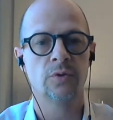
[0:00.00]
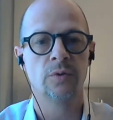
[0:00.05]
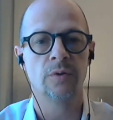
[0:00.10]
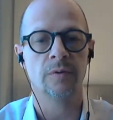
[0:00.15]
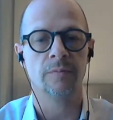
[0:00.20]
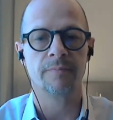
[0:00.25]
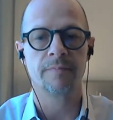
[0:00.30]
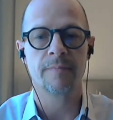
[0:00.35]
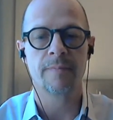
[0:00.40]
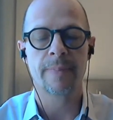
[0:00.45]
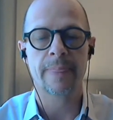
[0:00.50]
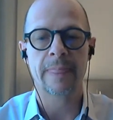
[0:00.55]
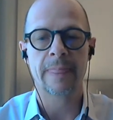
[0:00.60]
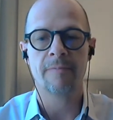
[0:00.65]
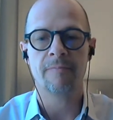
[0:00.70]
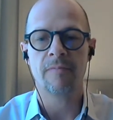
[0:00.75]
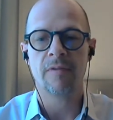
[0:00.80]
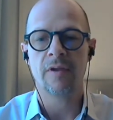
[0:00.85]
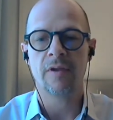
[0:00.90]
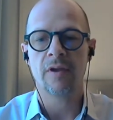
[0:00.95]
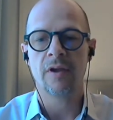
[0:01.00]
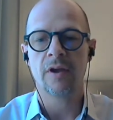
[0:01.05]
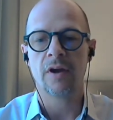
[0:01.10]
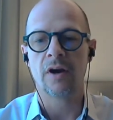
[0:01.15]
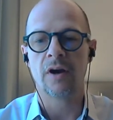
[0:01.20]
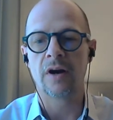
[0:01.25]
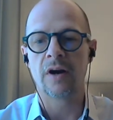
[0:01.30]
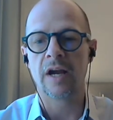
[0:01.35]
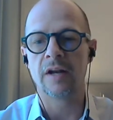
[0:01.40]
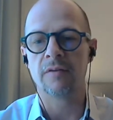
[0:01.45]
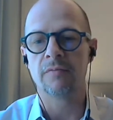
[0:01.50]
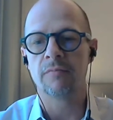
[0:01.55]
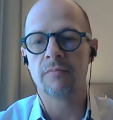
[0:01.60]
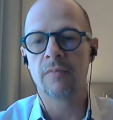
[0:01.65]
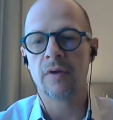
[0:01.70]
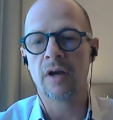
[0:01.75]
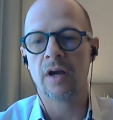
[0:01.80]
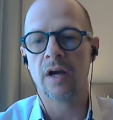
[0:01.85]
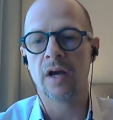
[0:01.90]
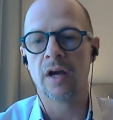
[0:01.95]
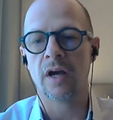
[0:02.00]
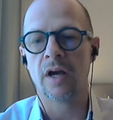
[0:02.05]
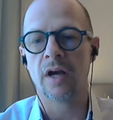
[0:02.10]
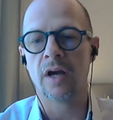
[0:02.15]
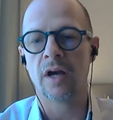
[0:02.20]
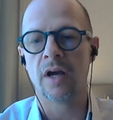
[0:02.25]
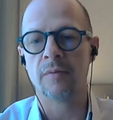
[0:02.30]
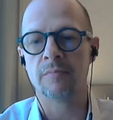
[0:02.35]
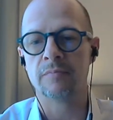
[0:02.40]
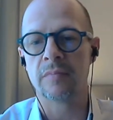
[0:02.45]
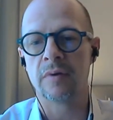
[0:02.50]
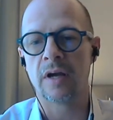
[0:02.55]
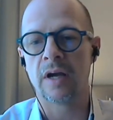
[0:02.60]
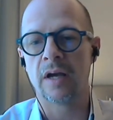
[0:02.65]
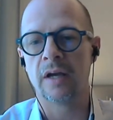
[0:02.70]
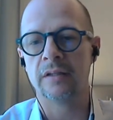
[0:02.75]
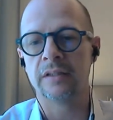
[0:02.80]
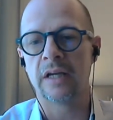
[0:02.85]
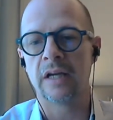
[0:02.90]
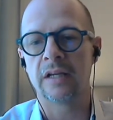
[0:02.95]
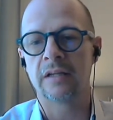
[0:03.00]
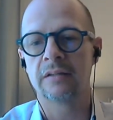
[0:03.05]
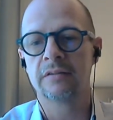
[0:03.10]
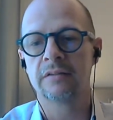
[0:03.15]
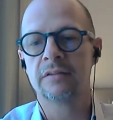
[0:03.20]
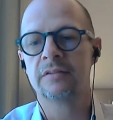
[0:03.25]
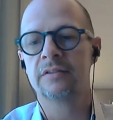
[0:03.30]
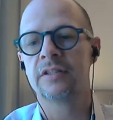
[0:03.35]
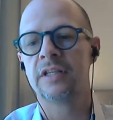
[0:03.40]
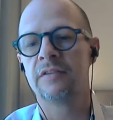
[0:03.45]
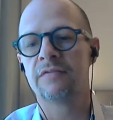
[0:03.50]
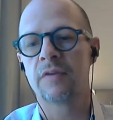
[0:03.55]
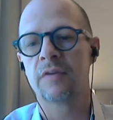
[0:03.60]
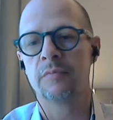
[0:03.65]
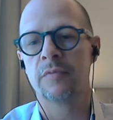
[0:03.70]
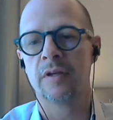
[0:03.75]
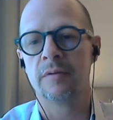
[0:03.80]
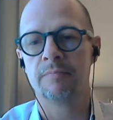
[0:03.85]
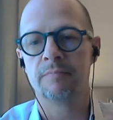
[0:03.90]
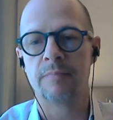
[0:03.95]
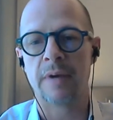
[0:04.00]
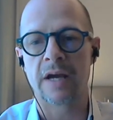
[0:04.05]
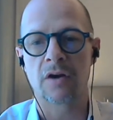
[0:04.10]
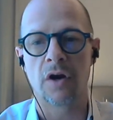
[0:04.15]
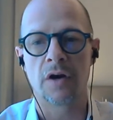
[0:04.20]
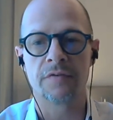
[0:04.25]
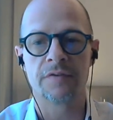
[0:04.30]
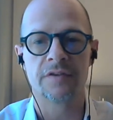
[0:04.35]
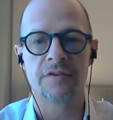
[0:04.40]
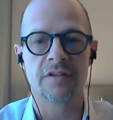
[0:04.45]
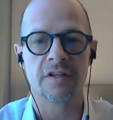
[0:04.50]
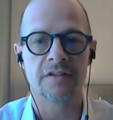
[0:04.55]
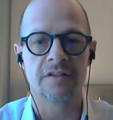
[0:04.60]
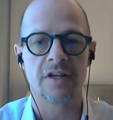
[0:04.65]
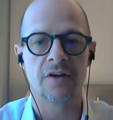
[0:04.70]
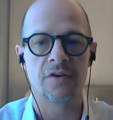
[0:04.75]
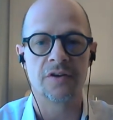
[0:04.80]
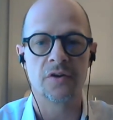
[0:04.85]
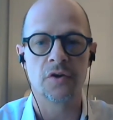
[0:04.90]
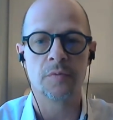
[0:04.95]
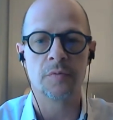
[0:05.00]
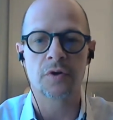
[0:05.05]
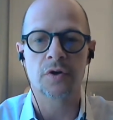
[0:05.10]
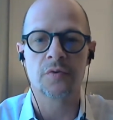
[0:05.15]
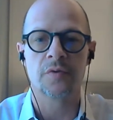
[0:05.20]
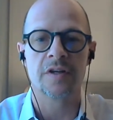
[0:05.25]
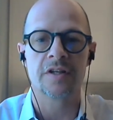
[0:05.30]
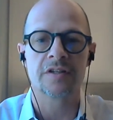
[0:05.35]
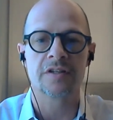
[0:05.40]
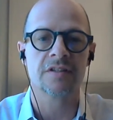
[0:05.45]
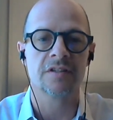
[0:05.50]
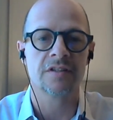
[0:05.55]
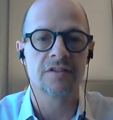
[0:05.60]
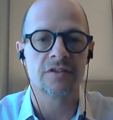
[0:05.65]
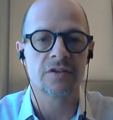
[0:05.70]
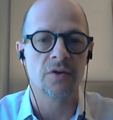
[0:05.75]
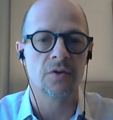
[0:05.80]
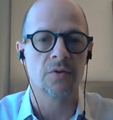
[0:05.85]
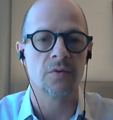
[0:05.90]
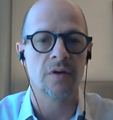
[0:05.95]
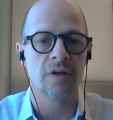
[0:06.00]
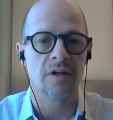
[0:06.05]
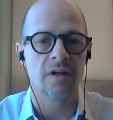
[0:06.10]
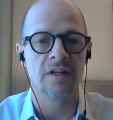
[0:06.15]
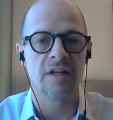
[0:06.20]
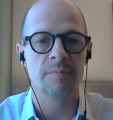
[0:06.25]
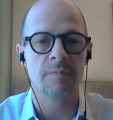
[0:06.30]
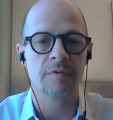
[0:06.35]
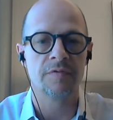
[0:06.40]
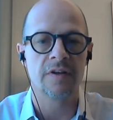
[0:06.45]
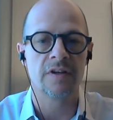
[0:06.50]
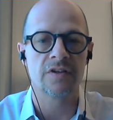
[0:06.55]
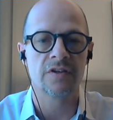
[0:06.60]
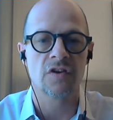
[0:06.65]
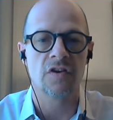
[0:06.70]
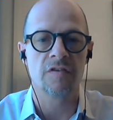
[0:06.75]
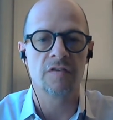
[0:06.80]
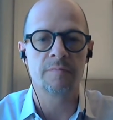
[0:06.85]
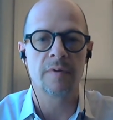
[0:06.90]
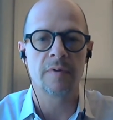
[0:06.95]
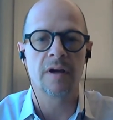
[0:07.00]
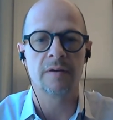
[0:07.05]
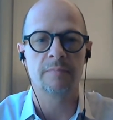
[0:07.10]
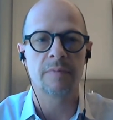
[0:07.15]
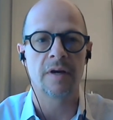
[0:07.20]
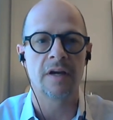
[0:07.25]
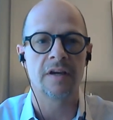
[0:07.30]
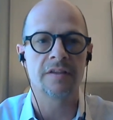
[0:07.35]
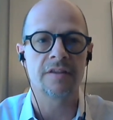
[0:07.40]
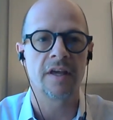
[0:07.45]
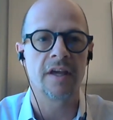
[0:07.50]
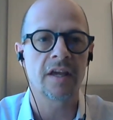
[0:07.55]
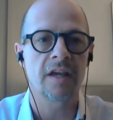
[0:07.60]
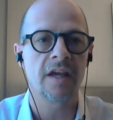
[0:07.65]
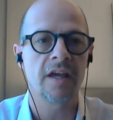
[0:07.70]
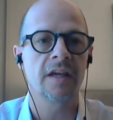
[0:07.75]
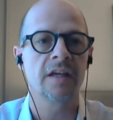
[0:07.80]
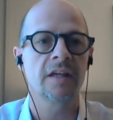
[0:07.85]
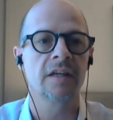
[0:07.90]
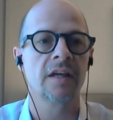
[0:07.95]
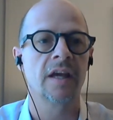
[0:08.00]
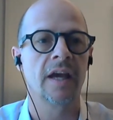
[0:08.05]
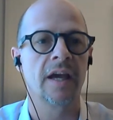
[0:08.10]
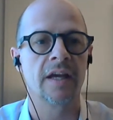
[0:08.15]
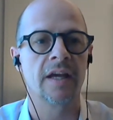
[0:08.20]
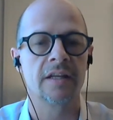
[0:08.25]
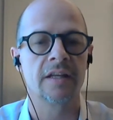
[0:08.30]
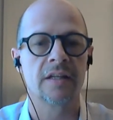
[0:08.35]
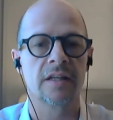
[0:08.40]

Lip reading: Cool. All right. I see from the back office that there are no more questions. So let me finish off by thanking